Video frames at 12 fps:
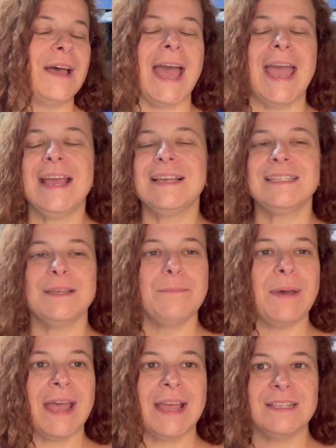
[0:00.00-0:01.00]
aches and
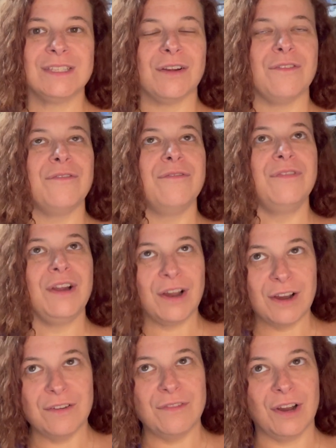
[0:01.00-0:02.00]
pains are
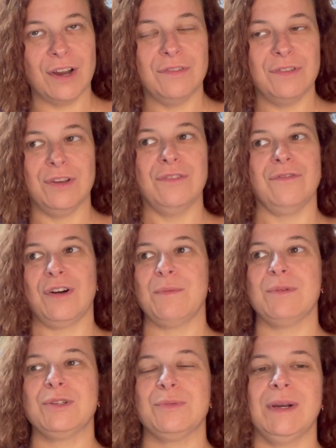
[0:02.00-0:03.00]
very, very few and far
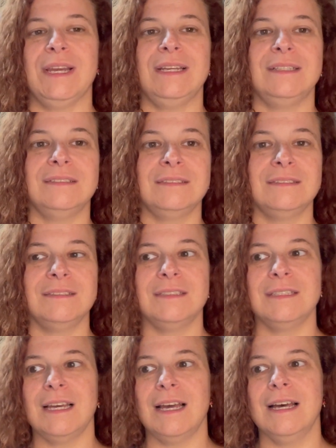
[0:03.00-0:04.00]
between.
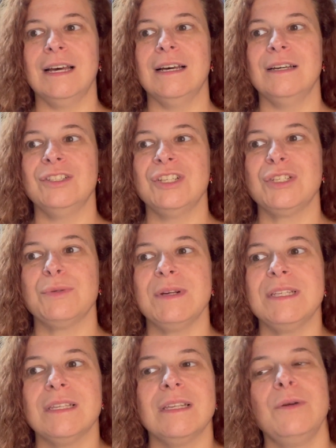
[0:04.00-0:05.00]
Uh, just
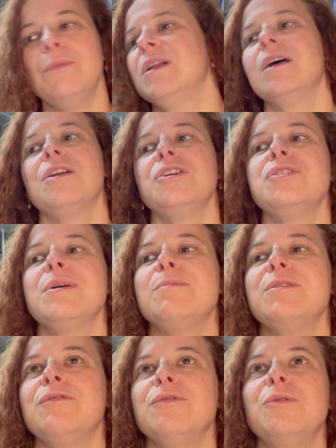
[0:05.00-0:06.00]
recently went on a trip
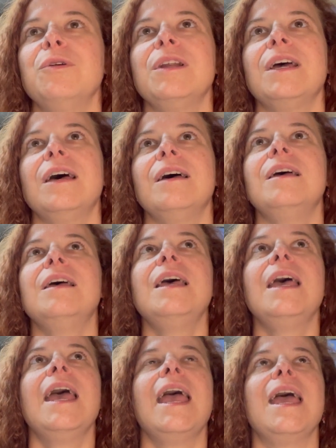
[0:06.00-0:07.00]
to Florida
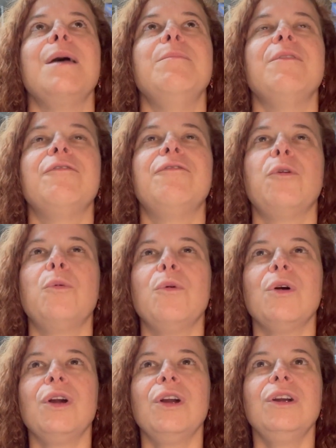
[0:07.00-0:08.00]
and
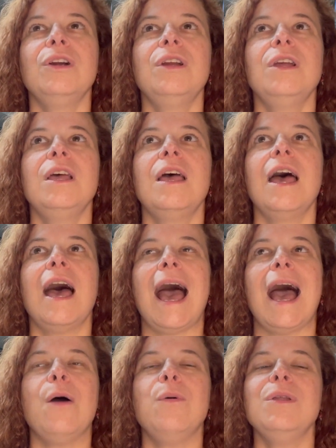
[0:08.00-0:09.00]
before
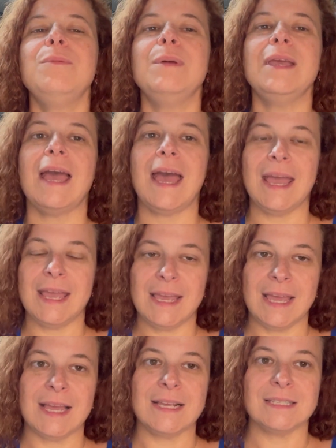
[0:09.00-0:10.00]
I would be
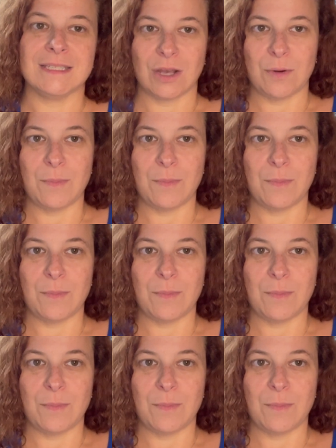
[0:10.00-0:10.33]
aching so